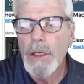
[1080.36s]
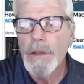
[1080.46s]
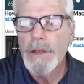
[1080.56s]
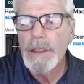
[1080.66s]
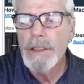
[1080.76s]

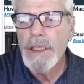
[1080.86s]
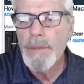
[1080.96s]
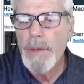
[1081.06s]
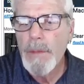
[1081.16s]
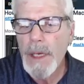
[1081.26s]
good thing to
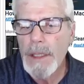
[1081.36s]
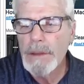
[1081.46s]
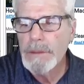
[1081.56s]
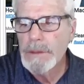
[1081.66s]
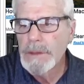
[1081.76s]
keep in
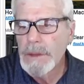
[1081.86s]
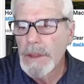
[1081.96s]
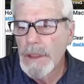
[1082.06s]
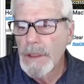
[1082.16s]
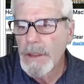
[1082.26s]
mind.
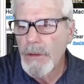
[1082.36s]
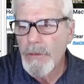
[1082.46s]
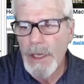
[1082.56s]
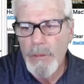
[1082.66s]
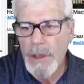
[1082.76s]

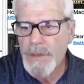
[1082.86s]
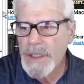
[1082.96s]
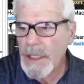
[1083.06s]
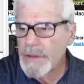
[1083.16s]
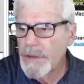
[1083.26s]
Great
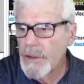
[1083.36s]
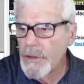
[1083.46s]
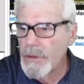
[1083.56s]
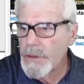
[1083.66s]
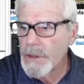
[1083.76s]
website to
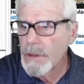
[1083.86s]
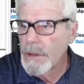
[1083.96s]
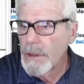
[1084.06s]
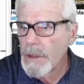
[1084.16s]
use.